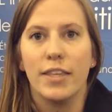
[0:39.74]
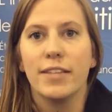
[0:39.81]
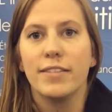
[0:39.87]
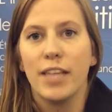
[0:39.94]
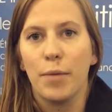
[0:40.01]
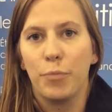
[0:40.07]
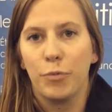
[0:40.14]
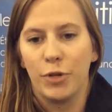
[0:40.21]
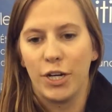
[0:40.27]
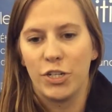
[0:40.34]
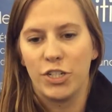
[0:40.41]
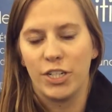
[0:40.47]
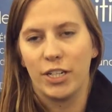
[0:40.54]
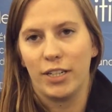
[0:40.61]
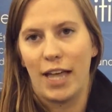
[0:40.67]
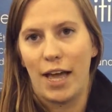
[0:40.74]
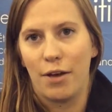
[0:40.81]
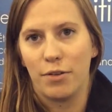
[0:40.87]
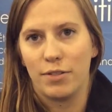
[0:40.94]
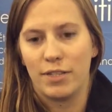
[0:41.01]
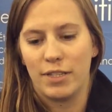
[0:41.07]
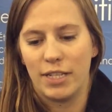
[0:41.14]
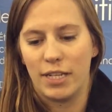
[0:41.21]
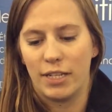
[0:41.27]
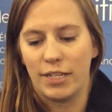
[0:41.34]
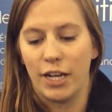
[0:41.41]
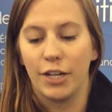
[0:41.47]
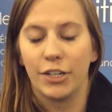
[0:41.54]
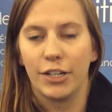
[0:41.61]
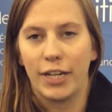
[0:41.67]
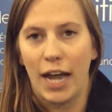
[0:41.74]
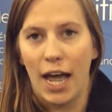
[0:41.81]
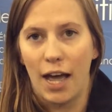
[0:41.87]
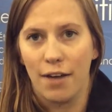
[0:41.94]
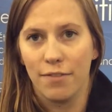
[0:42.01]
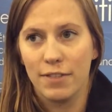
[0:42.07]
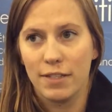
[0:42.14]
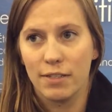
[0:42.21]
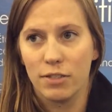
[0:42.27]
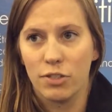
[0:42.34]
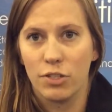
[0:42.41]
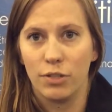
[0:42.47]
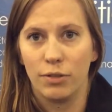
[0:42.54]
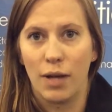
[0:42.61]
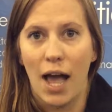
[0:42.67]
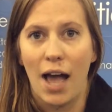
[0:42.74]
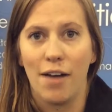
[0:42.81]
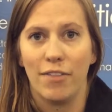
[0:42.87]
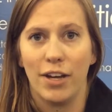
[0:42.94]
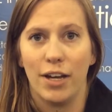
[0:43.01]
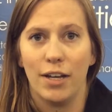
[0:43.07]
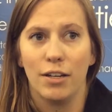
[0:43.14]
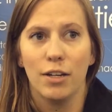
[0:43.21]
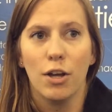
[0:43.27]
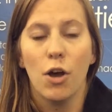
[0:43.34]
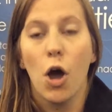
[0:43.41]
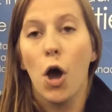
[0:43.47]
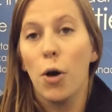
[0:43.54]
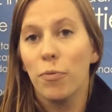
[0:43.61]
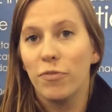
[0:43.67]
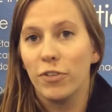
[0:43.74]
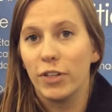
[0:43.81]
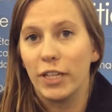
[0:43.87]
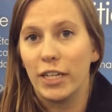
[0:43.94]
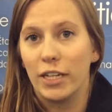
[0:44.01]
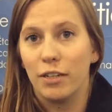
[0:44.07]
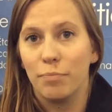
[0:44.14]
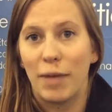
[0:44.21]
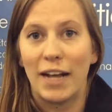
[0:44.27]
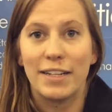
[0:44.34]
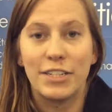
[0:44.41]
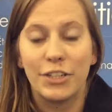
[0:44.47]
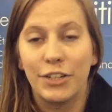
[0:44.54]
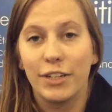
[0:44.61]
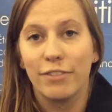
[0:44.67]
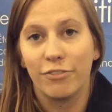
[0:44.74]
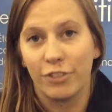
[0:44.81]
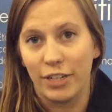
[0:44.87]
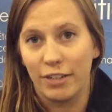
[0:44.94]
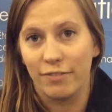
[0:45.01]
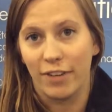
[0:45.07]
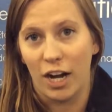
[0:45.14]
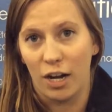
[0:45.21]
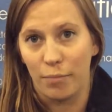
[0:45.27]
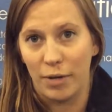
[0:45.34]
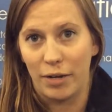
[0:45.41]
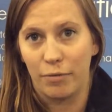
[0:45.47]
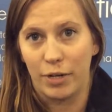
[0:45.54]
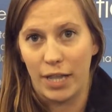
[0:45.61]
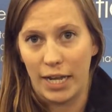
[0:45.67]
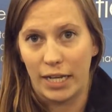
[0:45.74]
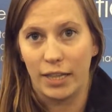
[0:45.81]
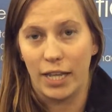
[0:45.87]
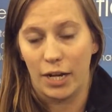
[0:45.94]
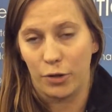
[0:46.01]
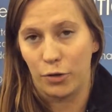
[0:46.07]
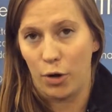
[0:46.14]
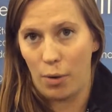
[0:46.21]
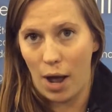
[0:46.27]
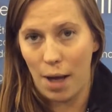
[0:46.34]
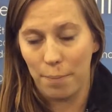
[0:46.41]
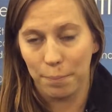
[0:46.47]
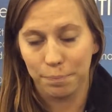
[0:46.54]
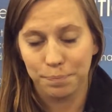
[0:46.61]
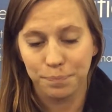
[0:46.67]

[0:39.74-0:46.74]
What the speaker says: This separation allows the younger calves to have a hopefully bacteria-free environment where they can then grow up.